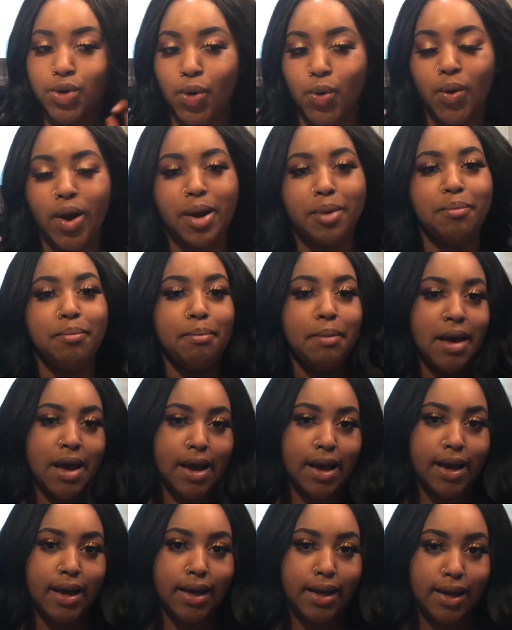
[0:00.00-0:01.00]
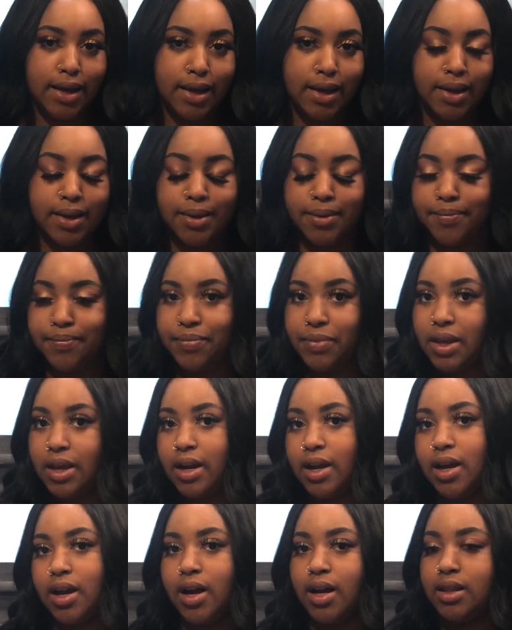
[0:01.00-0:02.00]
So I'm back and
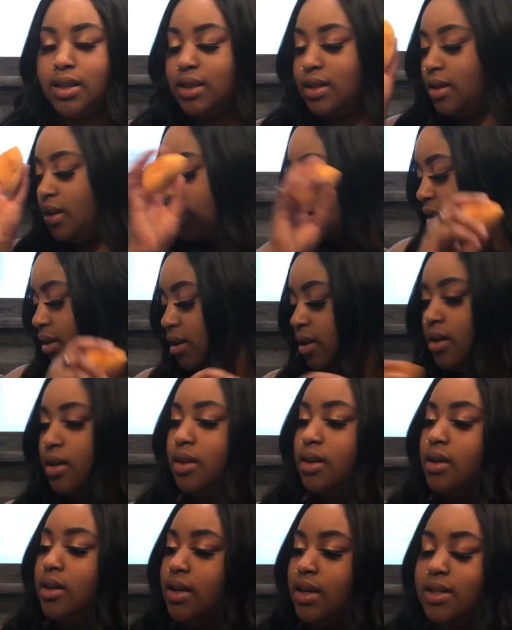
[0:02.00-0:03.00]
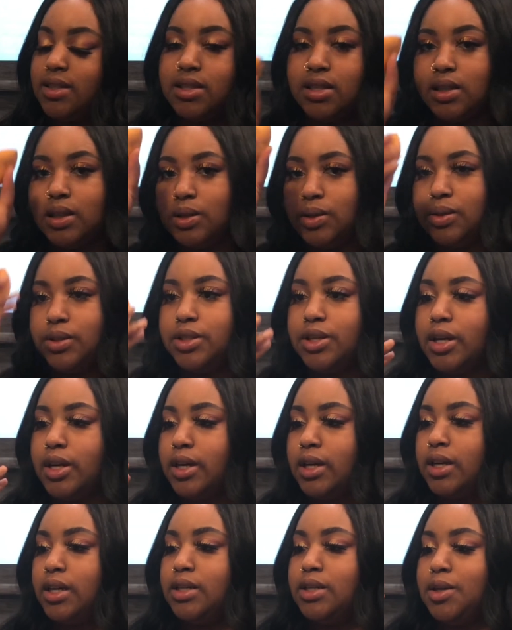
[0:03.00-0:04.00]
I got it's a little
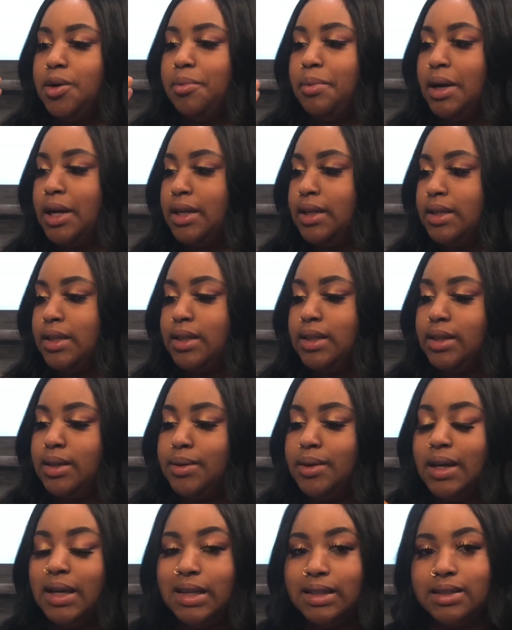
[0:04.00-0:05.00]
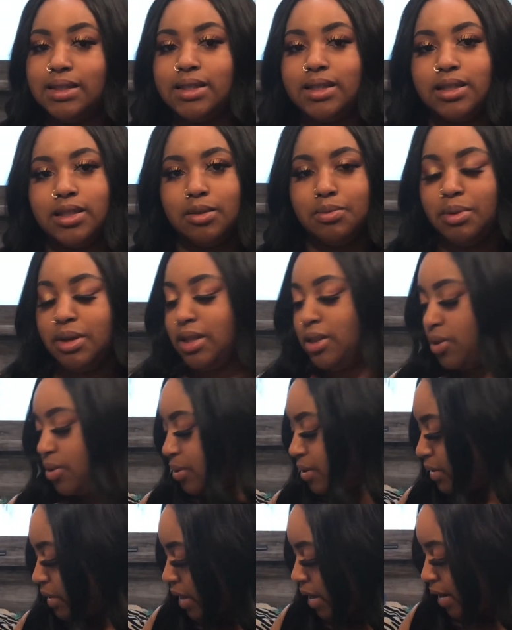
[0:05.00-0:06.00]
dirty, don't mind it, it's been
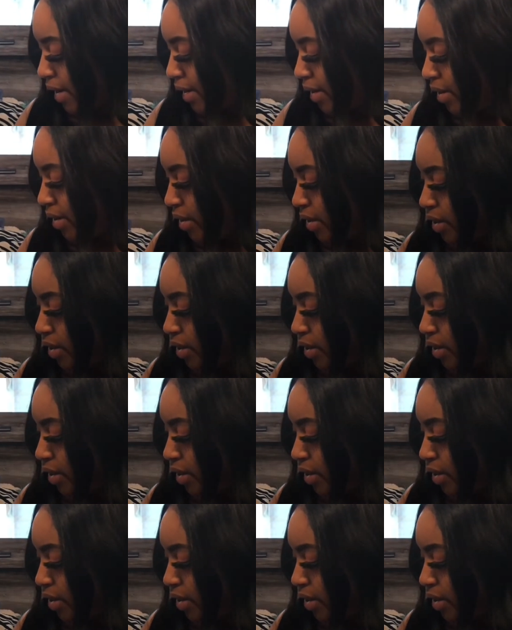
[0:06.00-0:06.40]
through a lot.